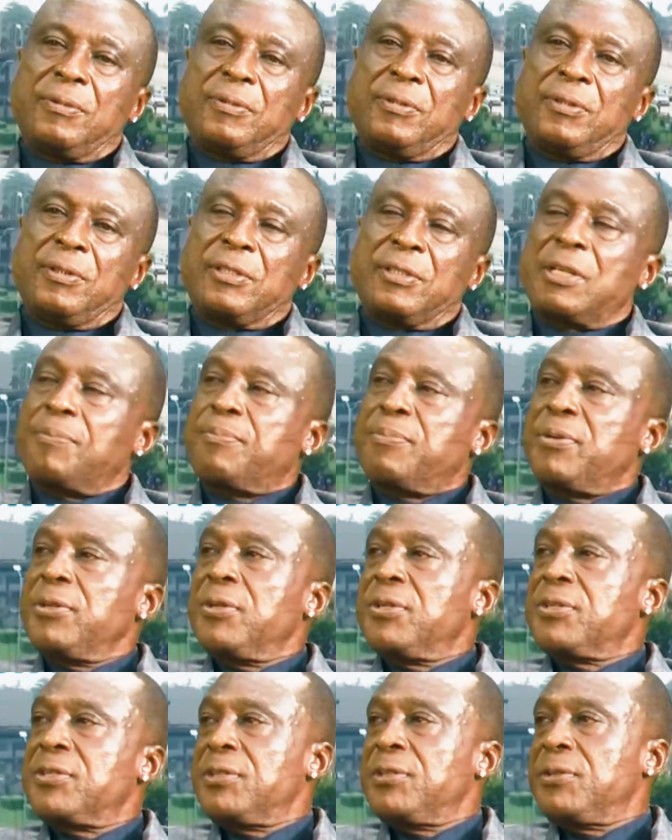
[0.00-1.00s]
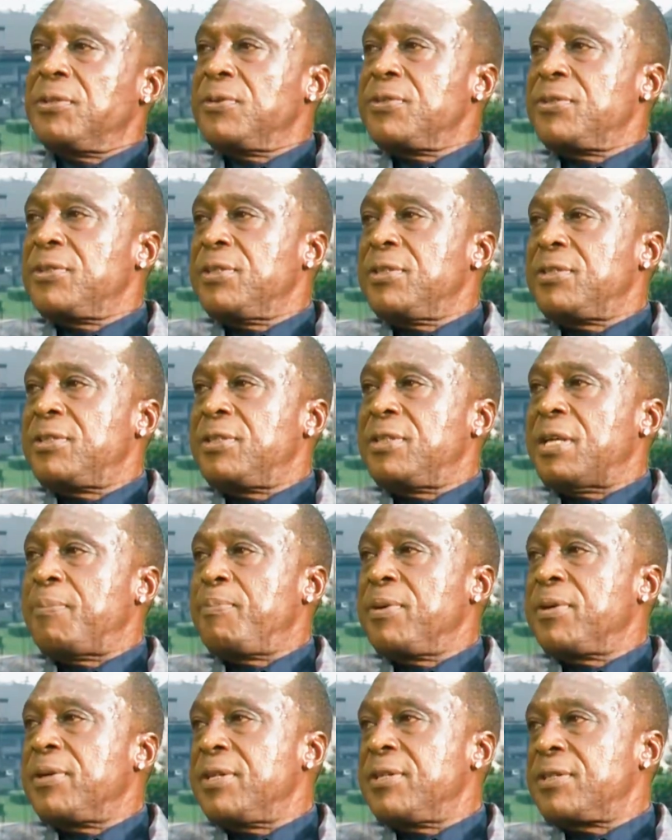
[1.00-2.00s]
the entrepreneurs in those days, their
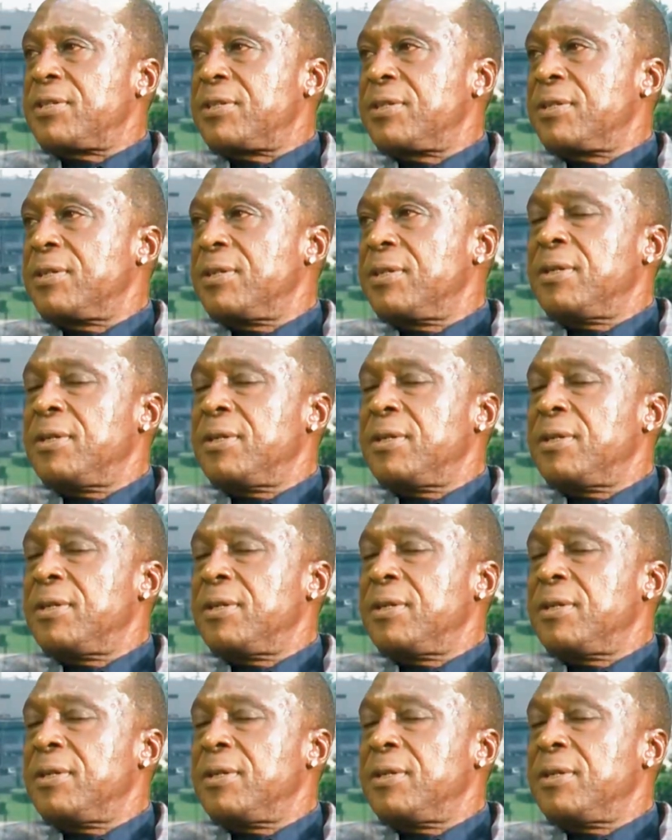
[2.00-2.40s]
parents.